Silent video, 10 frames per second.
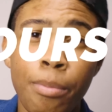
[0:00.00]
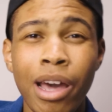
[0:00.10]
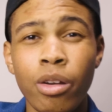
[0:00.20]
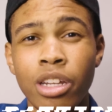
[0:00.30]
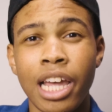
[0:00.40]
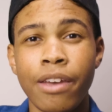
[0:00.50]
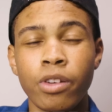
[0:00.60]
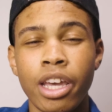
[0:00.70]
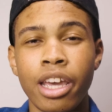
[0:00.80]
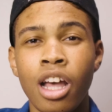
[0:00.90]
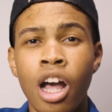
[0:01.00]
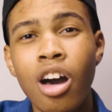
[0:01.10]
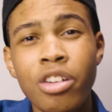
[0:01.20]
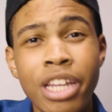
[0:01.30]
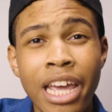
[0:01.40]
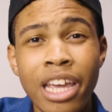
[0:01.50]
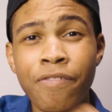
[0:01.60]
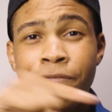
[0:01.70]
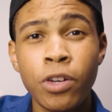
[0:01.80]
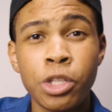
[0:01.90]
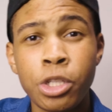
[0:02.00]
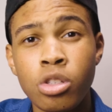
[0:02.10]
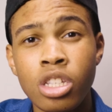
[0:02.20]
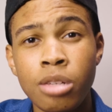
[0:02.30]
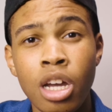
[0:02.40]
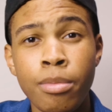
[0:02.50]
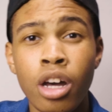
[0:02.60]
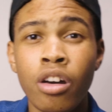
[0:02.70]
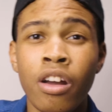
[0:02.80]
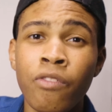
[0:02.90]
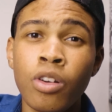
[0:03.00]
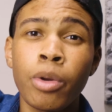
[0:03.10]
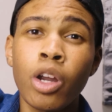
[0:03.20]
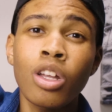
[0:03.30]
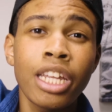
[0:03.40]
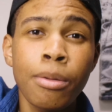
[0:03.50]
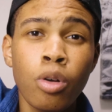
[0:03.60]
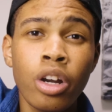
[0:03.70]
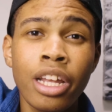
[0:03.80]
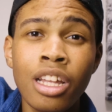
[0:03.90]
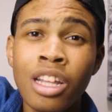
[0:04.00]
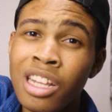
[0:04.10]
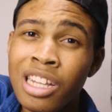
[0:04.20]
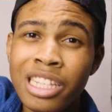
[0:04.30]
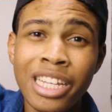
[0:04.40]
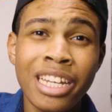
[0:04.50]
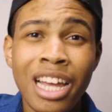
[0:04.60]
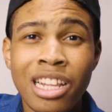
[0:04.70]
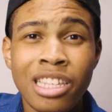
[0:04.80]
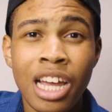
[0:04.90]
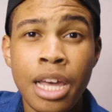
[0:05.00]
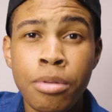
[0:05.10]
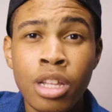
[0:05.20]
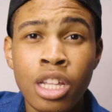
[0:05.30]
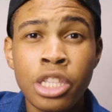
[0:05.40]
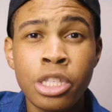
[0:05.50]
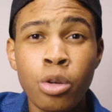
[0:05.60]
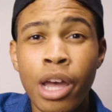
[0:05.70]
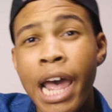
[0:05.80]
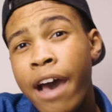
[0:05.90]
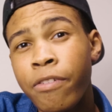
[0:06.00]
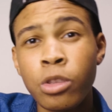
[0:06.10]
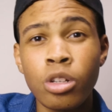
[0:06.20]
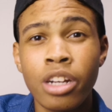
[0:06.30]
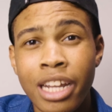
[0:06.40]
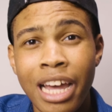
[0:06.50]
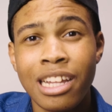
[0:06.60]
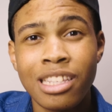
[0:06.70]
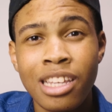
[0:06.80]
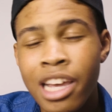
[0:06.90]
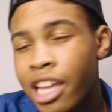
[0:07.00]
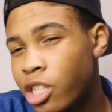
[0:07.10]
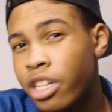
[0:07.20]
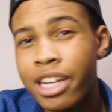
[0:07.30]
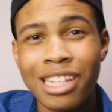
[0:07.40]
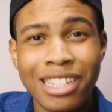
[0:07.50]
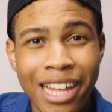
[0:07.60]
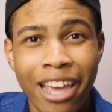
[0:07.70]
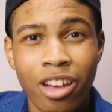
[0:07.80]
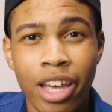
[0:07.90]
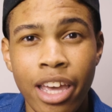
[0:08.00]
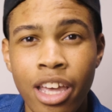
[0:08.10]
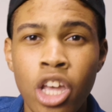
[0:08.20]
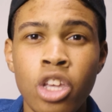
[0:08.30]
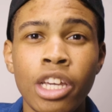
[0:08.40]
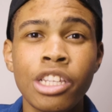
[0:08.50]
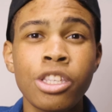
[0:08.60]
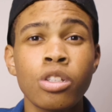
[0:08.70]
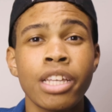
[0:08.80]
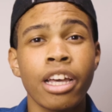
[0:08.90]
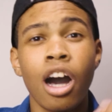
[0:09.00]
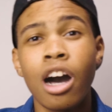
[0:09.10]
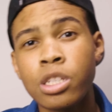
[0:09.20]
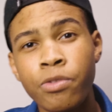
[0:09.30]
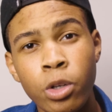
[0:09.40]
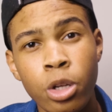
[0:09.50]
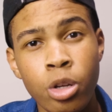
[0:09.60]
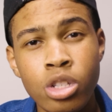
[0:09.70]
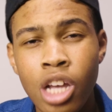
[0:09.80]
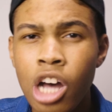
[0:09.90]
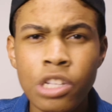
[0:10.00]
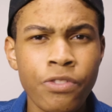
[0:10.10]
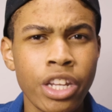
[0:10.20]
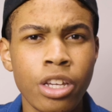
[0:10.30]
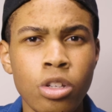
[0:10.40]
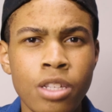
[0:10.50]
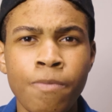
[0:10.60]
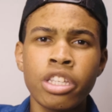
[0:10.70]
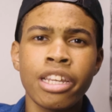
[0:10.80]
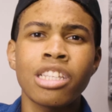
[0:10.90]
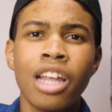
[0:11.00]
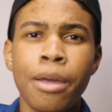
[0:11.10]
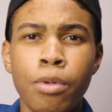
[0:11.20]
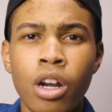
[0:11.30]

of battery life, okay? All day photo shoots. I'm talking about from early in the morning to nighttime to after the night and to the next day, okay? You can still take awesome photos, awesome videos using this light